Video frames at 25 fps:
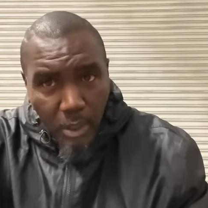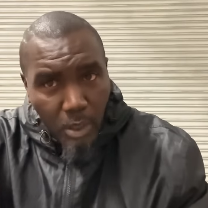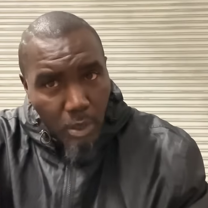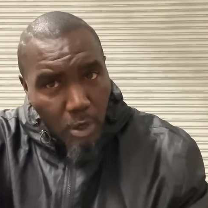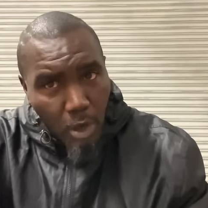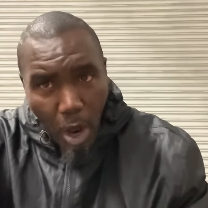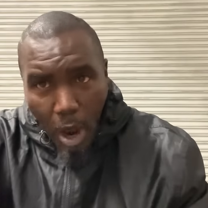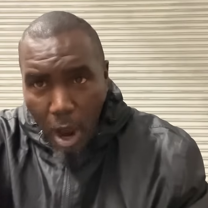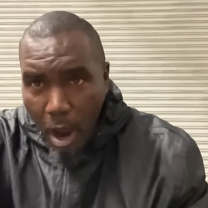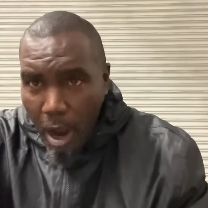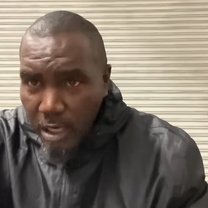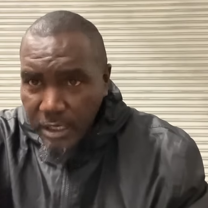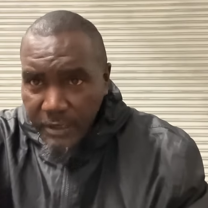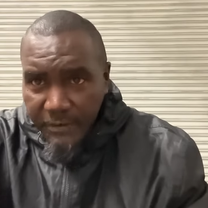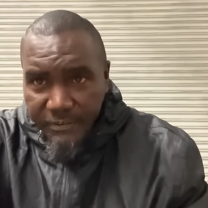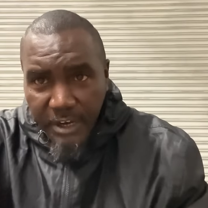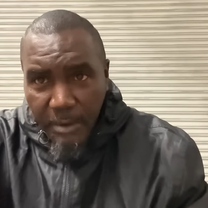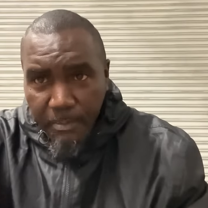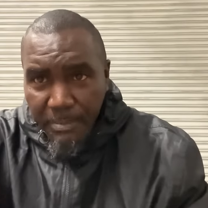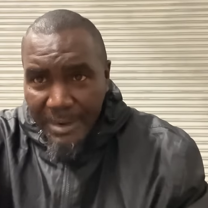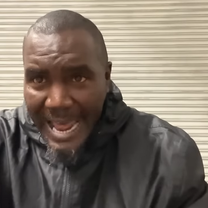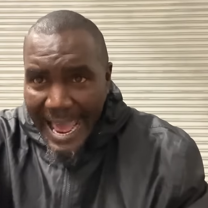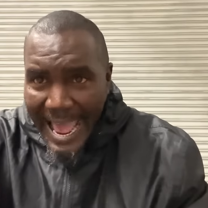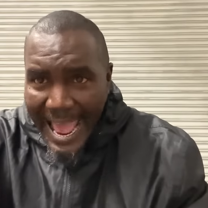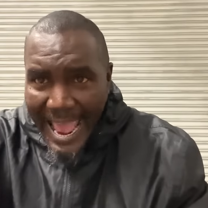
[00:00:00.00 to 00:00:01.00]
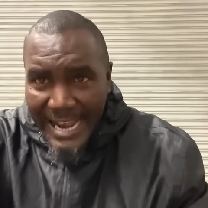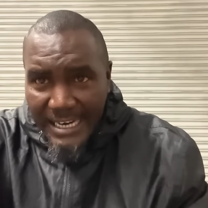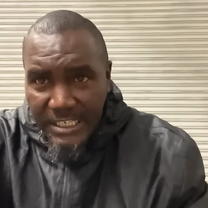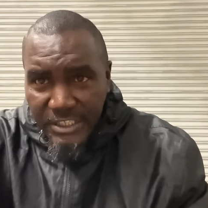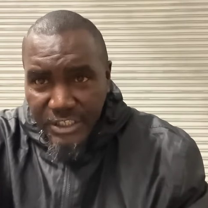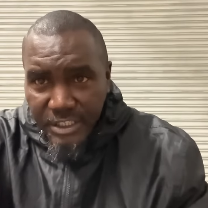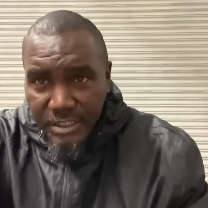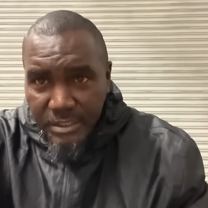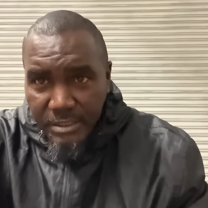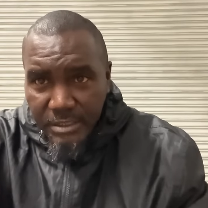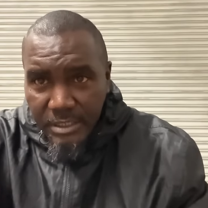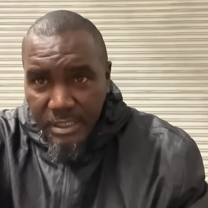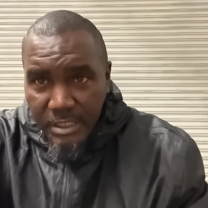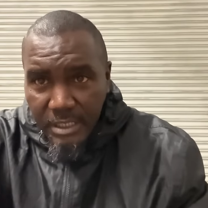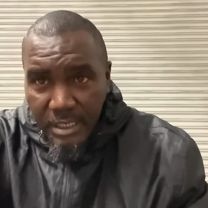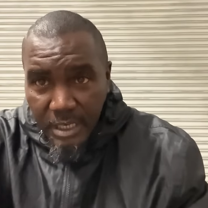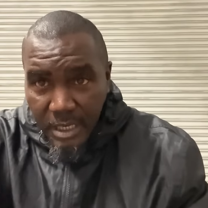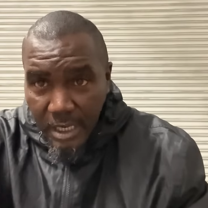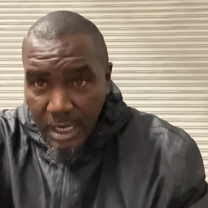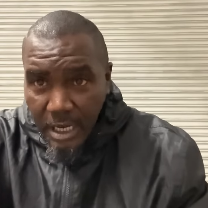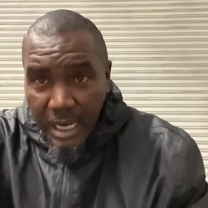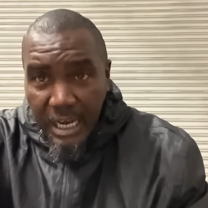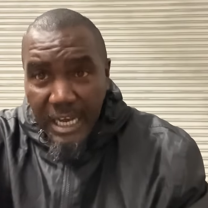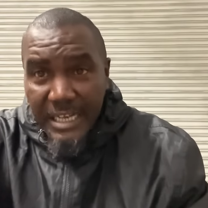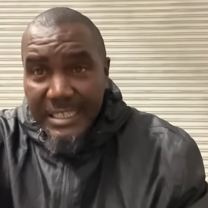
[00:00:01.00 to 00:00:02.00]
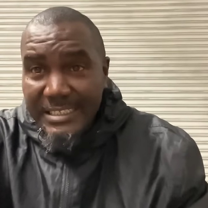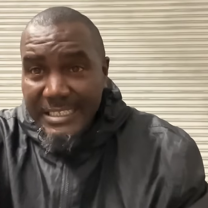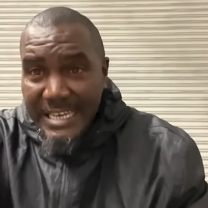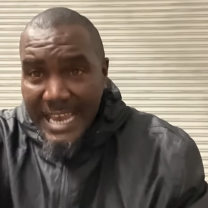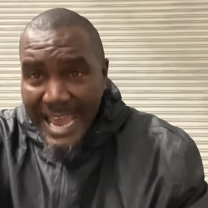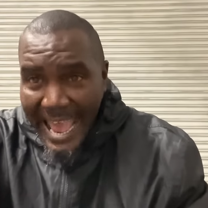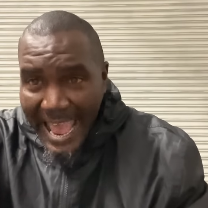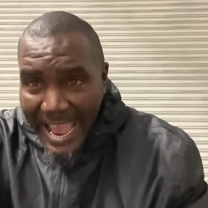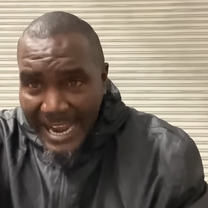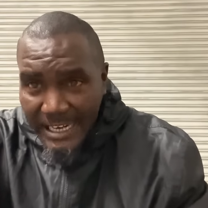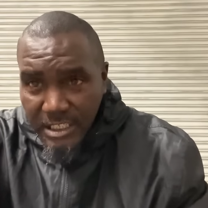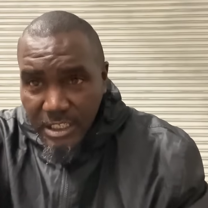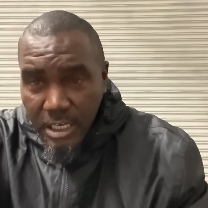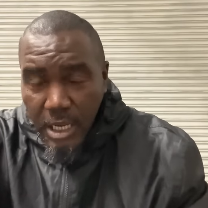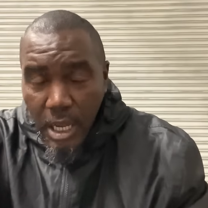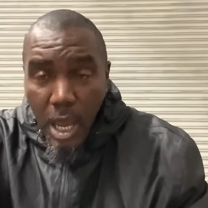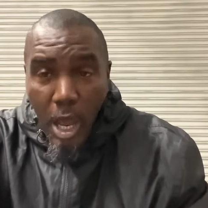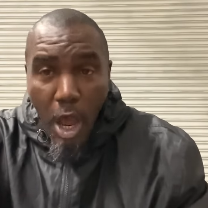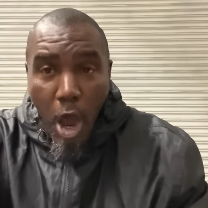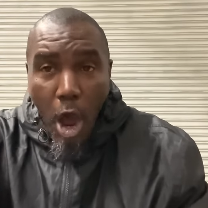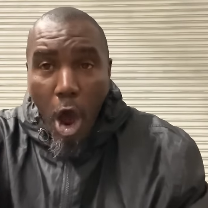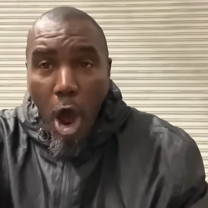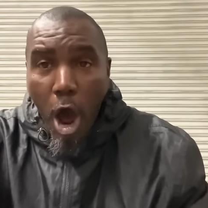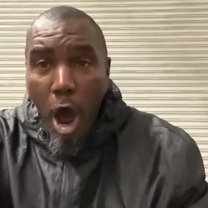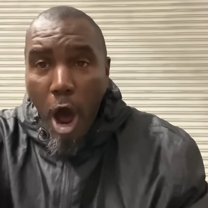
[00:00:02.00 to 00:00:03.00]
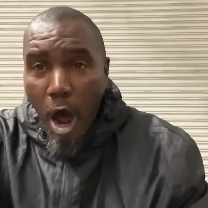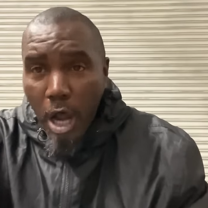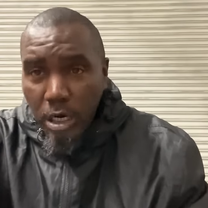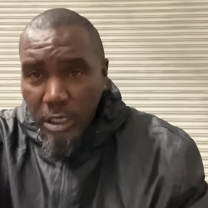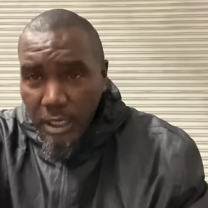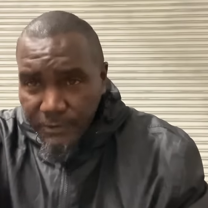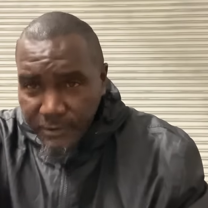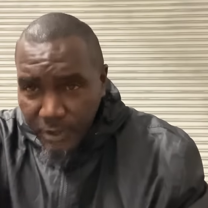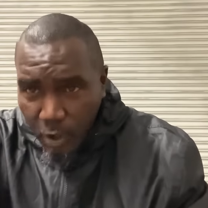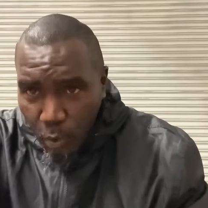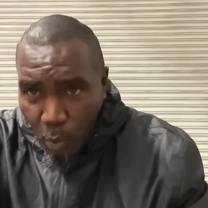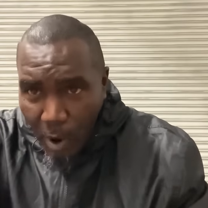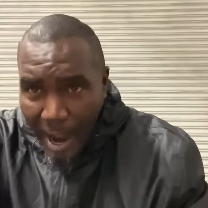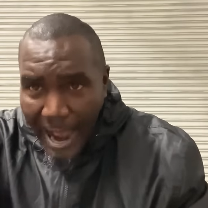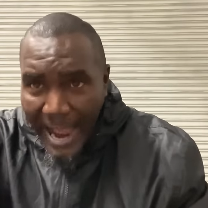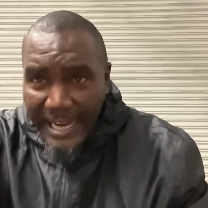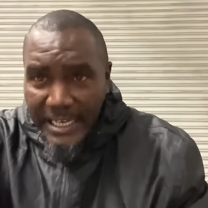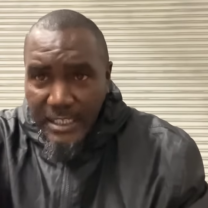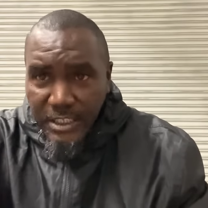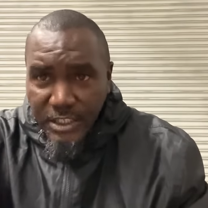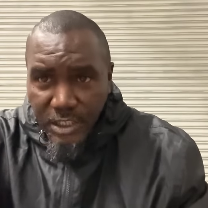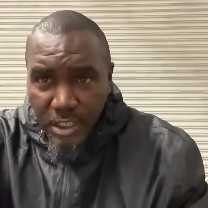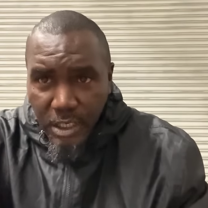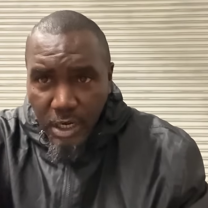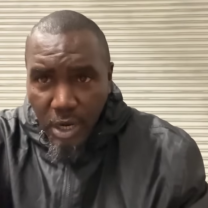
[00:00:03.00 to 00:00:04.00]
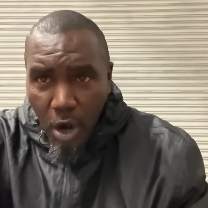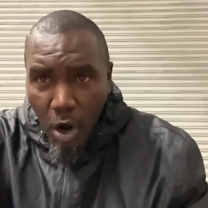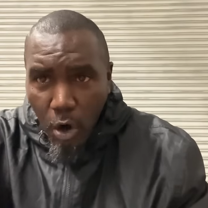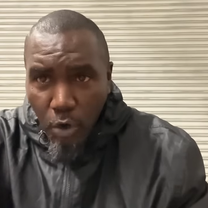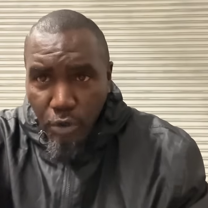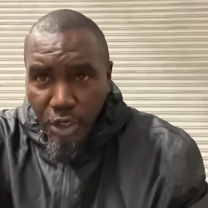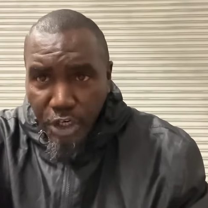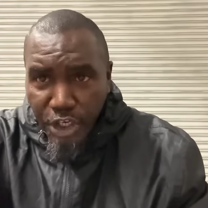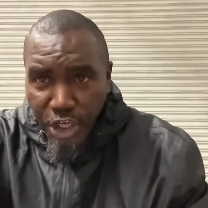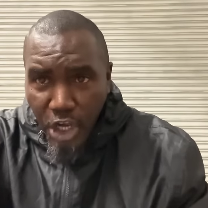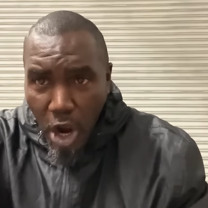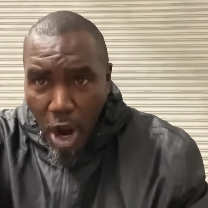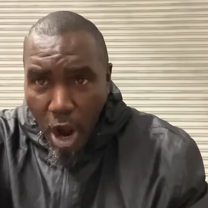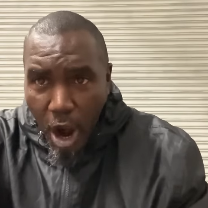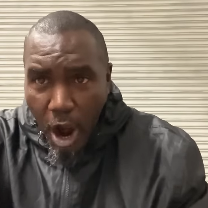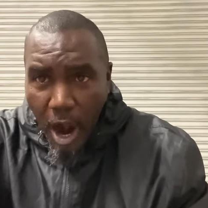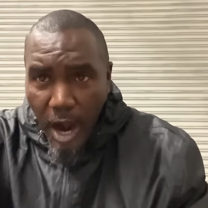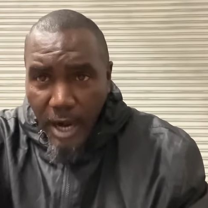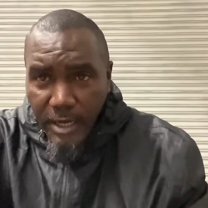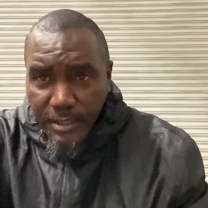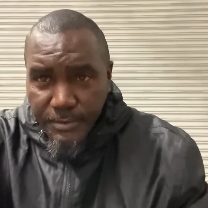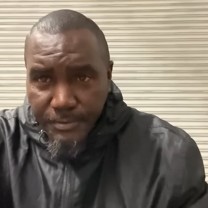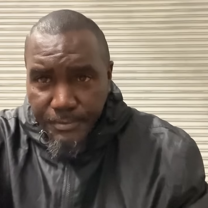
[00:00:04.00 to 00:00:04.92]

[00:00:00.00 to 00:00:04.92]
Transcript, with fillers: All of the blacks attacked all of the whites on the yard.